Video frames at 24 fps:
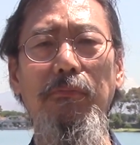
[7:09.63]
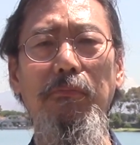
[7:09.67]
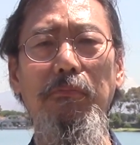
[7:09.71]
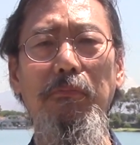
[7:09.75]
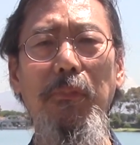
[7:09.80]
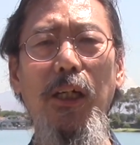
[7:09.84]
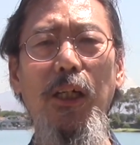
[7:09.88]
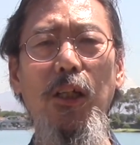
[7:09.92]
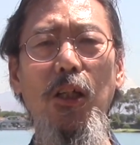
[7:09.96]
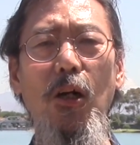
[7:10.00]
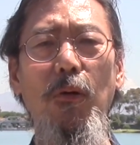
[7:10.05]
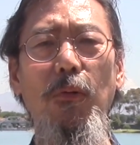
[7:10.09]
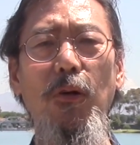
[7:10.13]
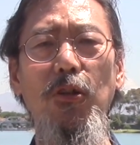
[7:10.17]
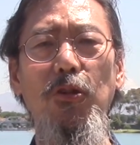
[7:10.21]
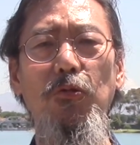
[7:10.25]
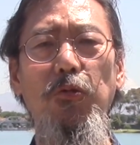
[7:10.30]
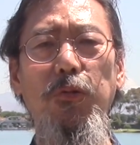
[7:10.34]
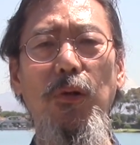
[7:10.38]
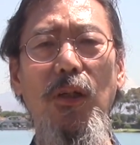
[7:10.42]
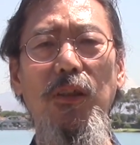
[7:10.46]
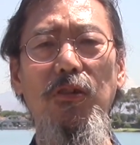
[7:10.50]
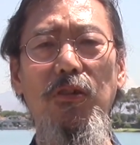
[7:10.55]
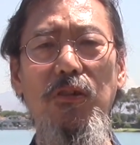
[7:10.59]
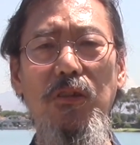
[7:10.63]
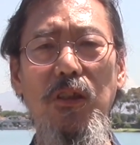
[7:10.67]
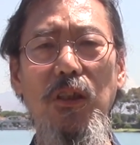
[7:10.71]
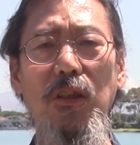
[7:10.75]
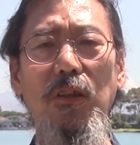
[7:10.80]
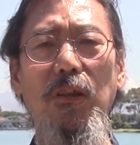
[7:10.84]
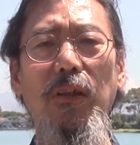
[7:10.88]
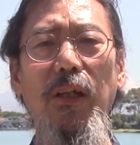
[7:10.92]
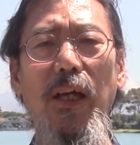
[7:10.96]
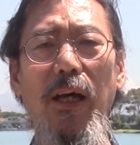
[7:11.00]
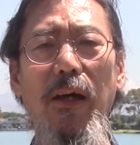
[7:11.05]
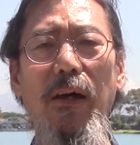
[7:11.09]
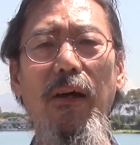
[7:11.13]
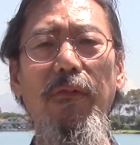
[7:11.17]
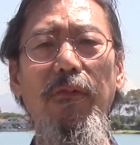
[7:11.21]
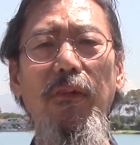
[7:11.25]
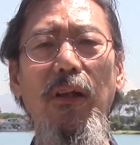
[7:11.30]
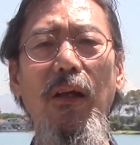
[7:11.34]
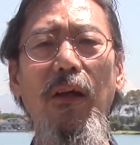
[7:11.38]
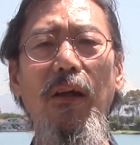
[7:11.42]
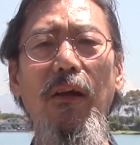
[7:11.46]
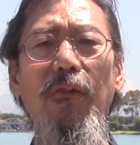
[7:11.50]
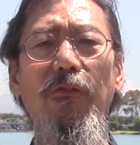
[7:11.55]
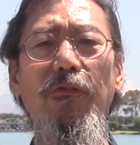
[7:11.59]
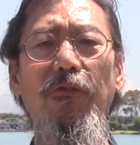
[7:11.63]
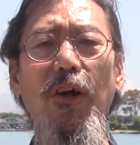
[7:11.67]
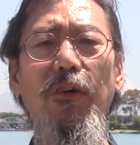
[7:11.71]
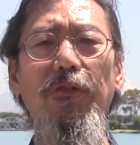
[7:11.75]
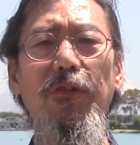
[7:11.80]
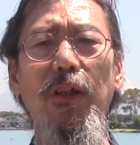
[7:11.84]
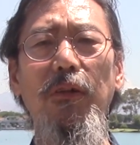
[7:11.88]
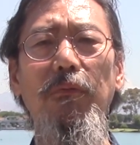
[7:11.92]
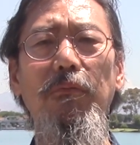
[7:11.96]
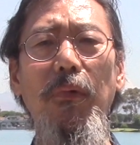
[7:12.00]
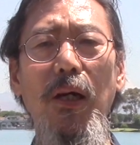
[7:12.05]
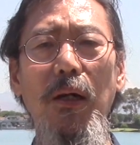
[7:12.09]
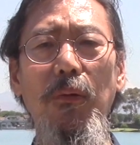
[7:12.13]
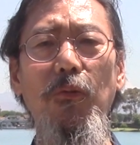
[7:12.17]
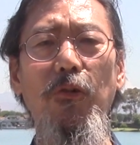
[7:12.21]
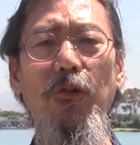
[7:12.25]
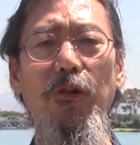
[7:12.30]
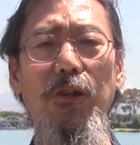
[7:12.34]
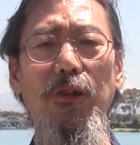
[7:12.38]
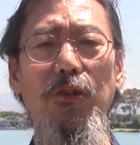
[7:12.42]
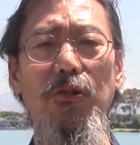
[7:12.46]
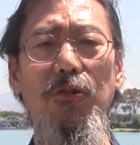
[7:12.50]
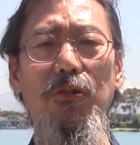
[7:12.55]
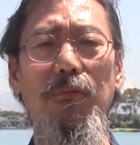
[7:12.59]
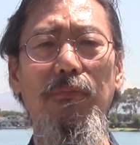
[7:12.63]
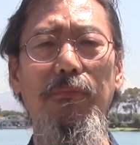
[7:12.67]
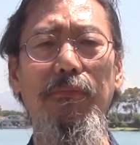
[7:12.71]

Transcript: many of us who still have vivid memories.